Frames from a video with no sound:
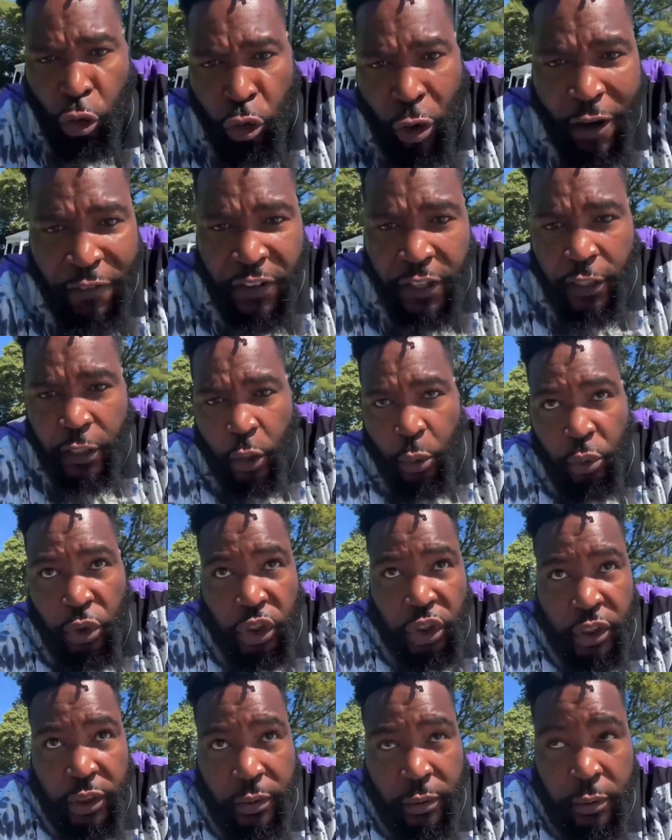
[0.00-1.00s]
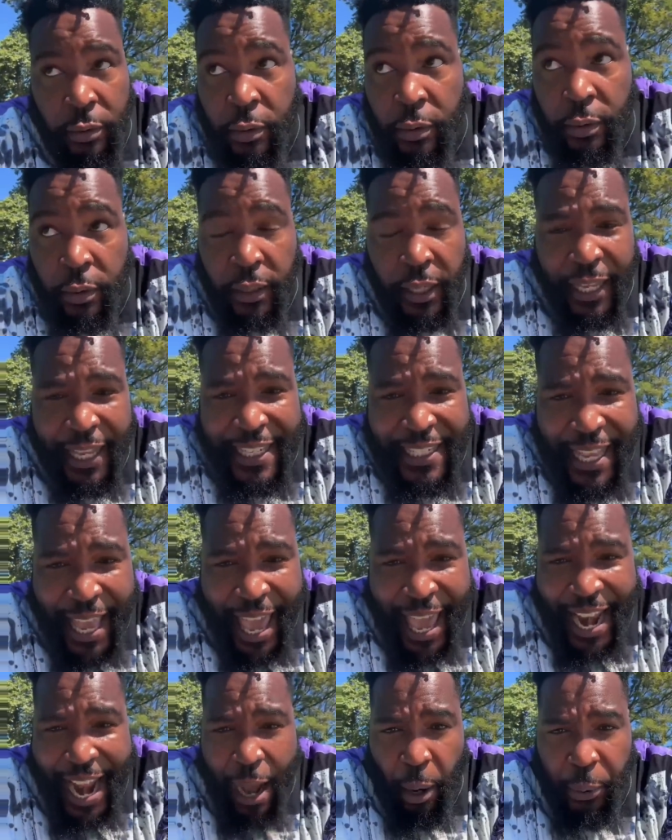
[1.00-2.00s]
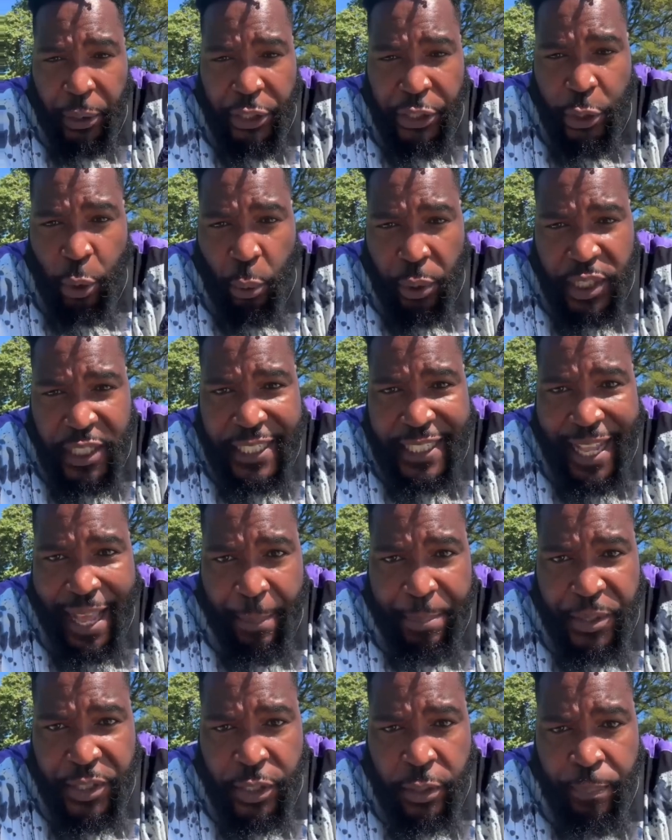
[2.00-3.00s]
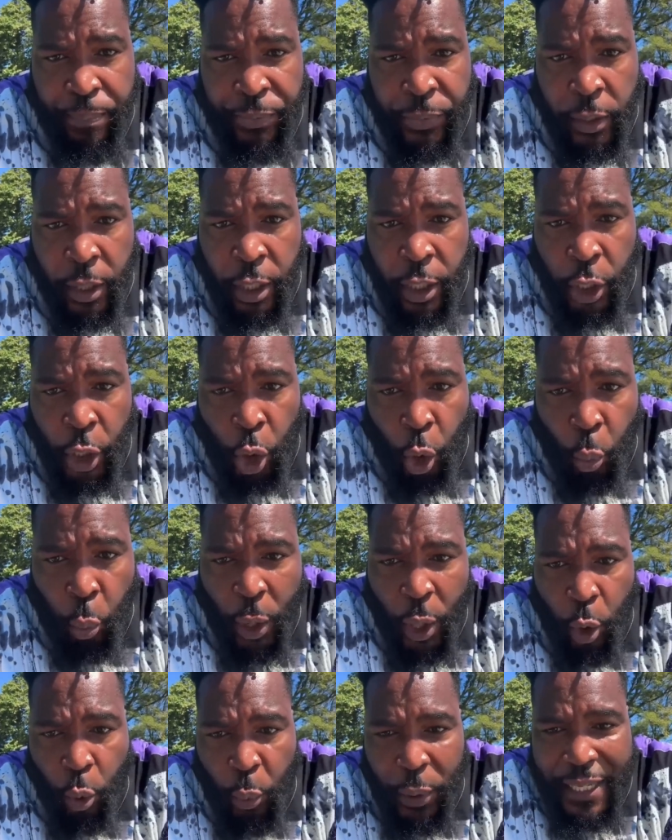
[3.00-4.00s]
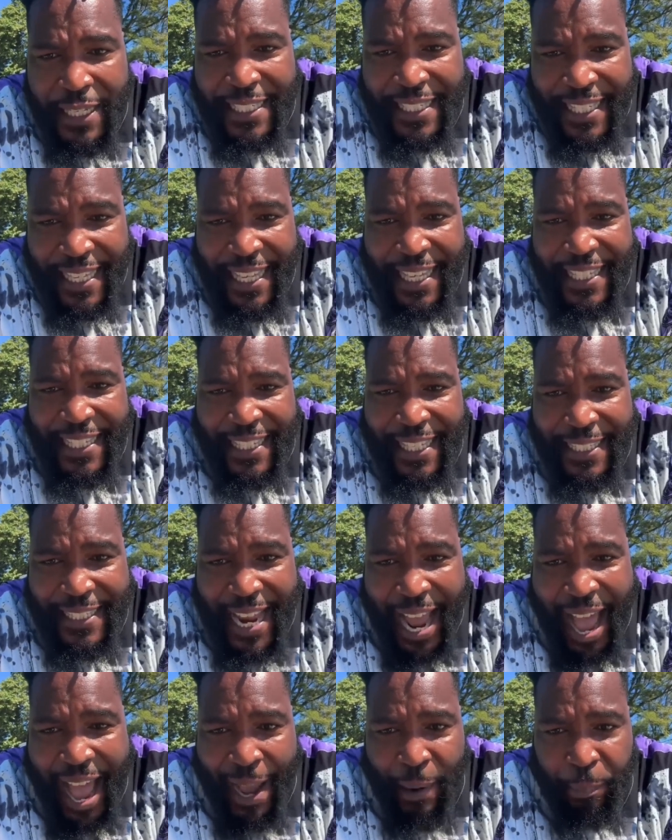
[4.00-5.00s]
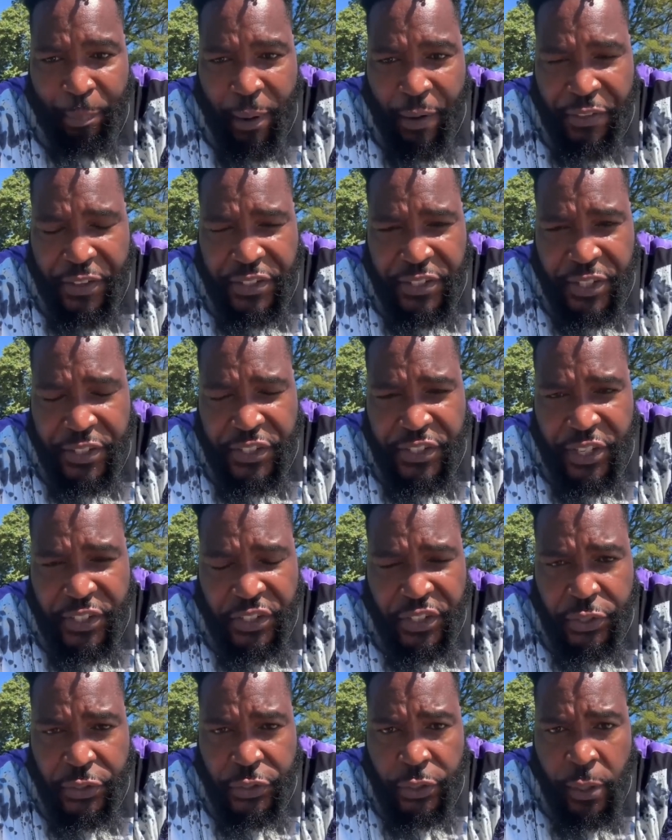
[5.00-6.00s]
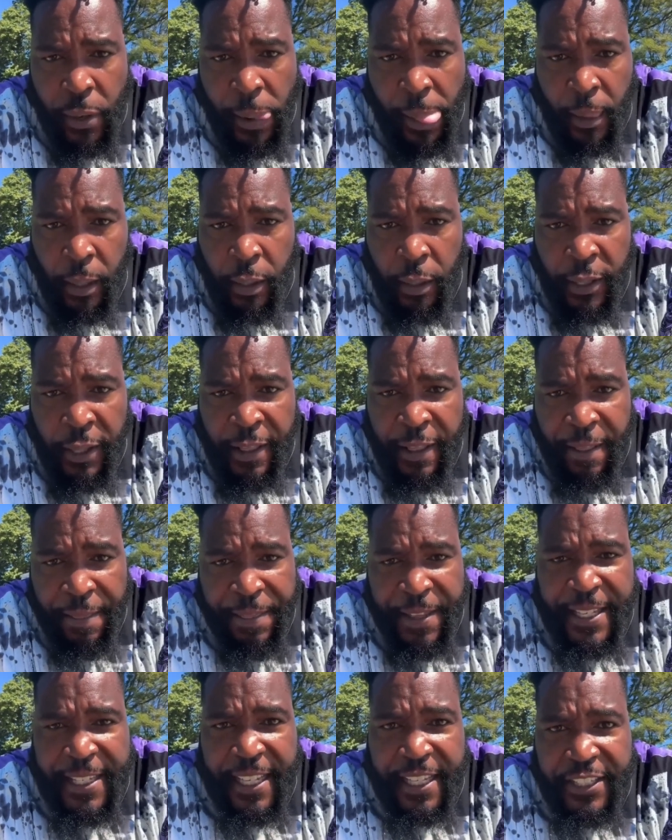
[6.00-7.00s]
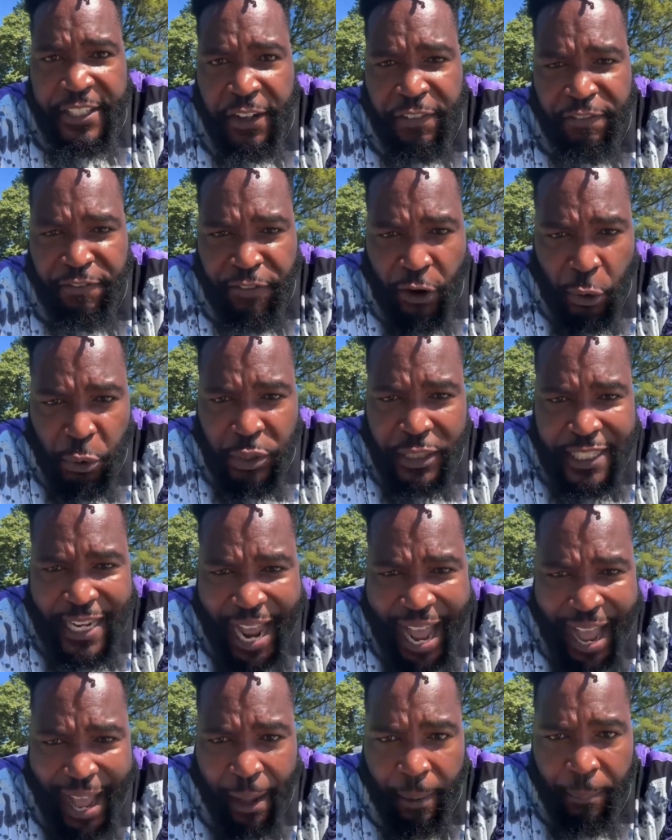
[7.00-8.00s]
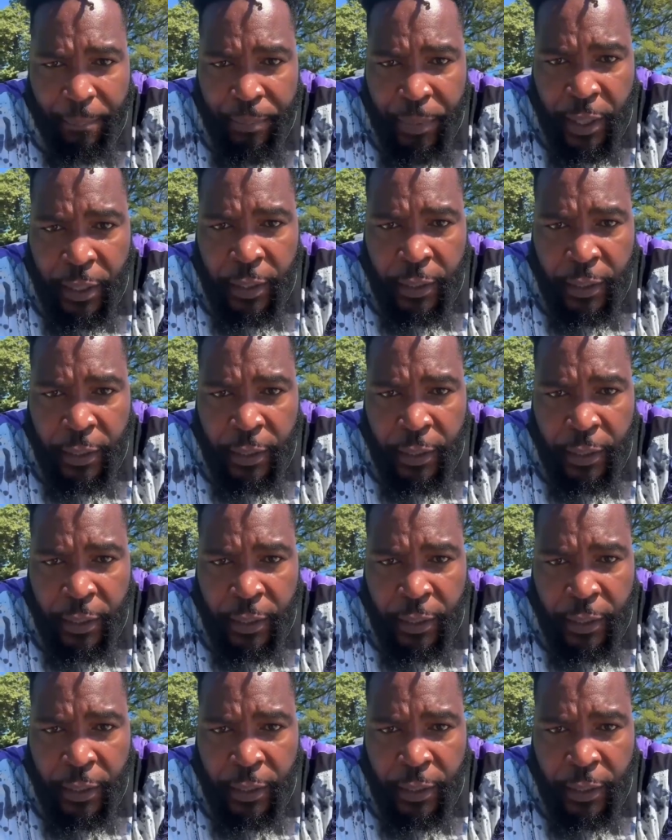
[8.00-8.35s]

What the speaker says: Revolution is at our doorsteps. Will we seize the time, brothers and sisters? This is the first time